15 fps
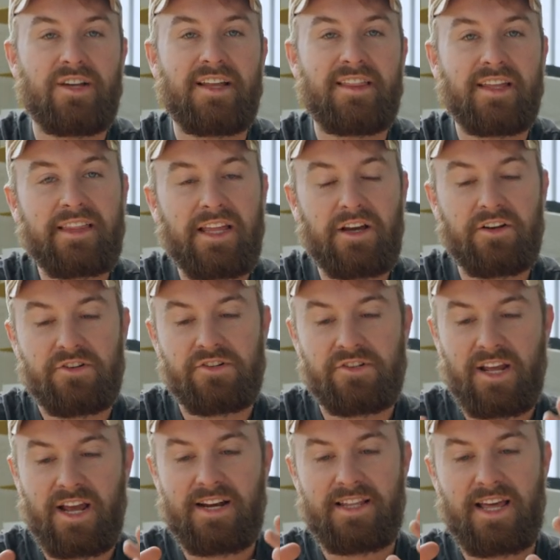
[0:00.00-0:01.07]
I think they
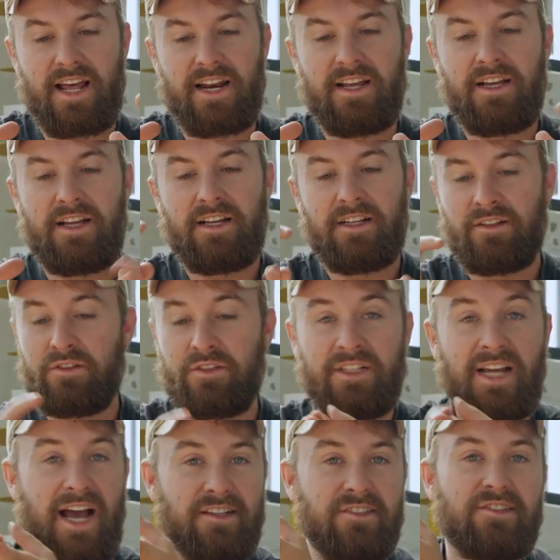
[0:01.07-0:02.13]
understand that
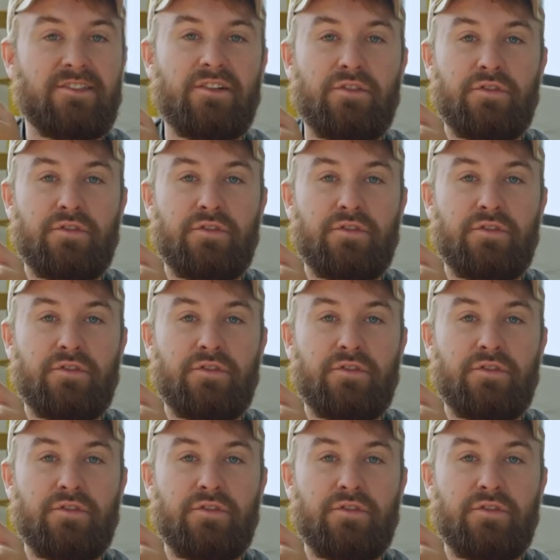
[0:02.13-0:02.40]
yes,